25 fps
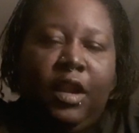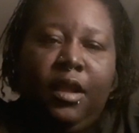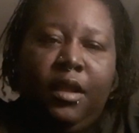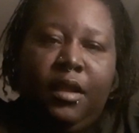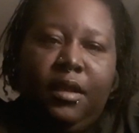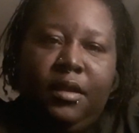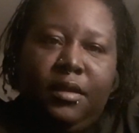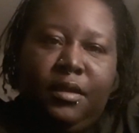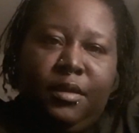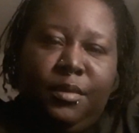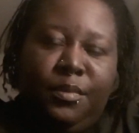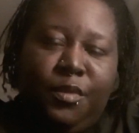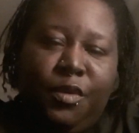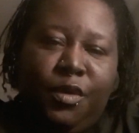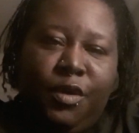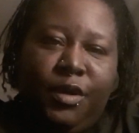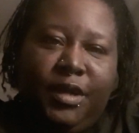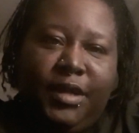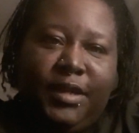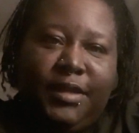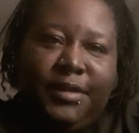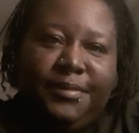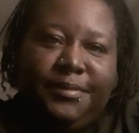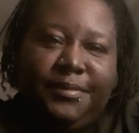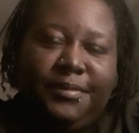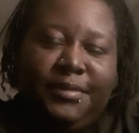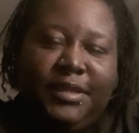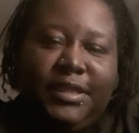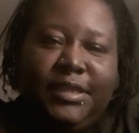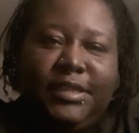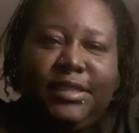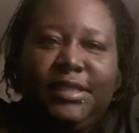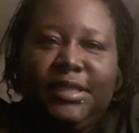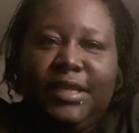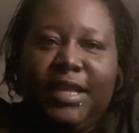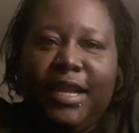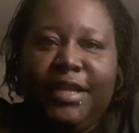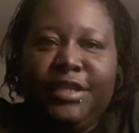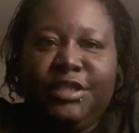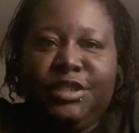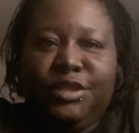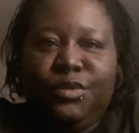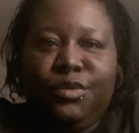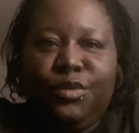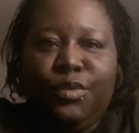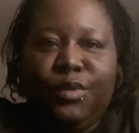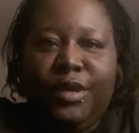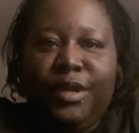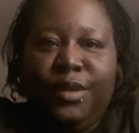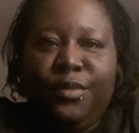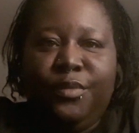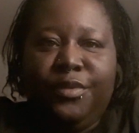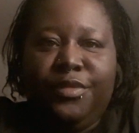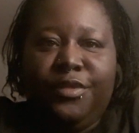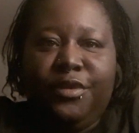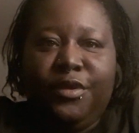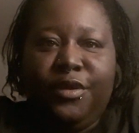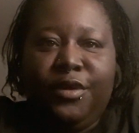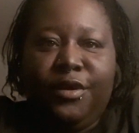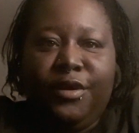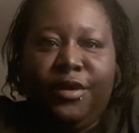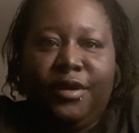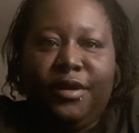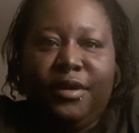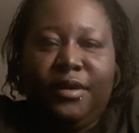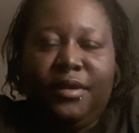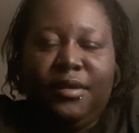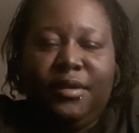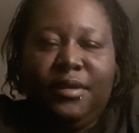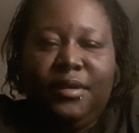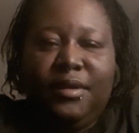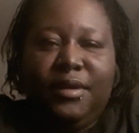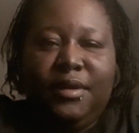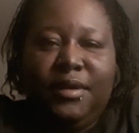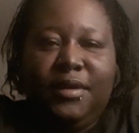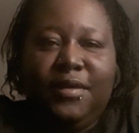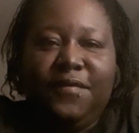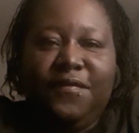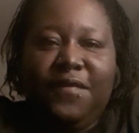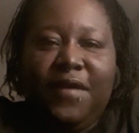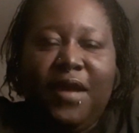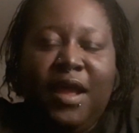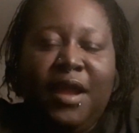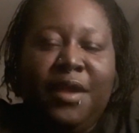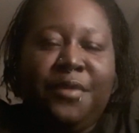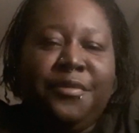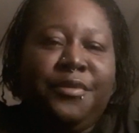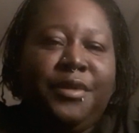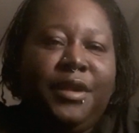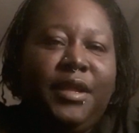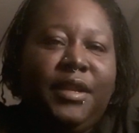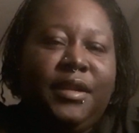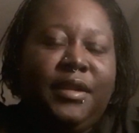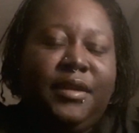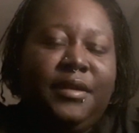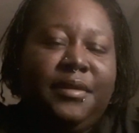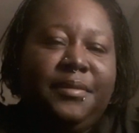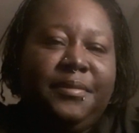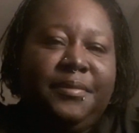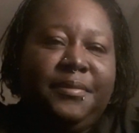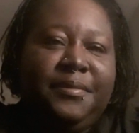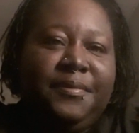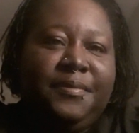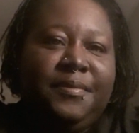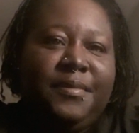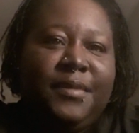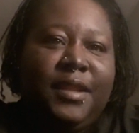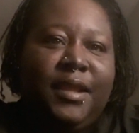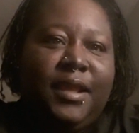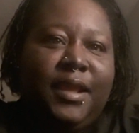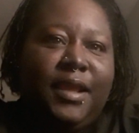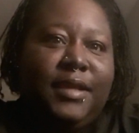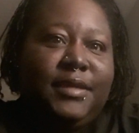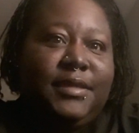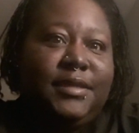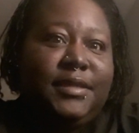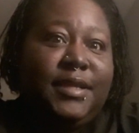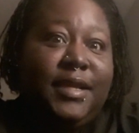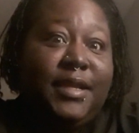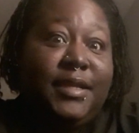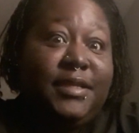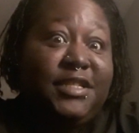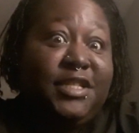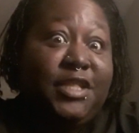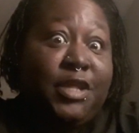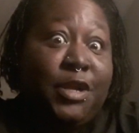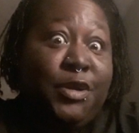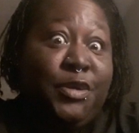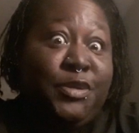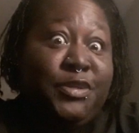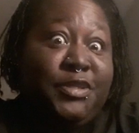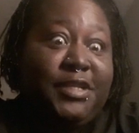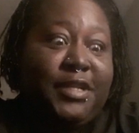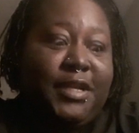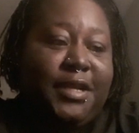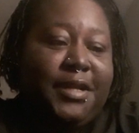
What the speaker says: Good morning. This is Cajun Queen with your divine reading, and today is Thursday.